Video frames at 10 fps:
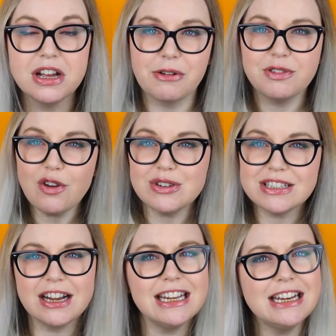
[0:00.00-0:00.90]
I was
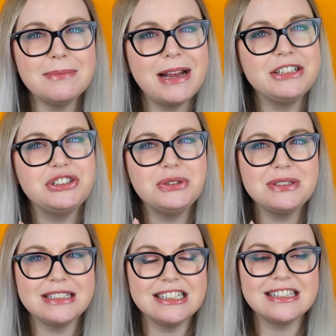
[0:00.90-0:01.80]
focused on getting my
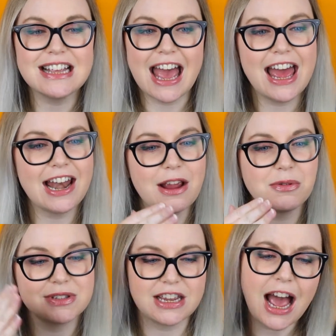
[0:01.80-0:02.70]
juices and I
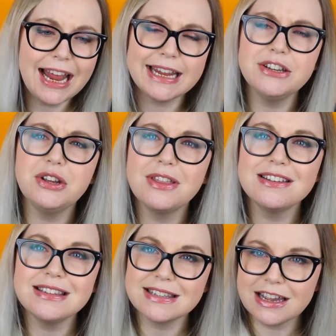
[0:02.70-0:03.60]
was like, I can do
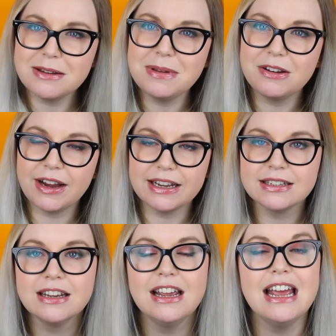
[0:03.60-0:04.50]
this, it's gonna be great.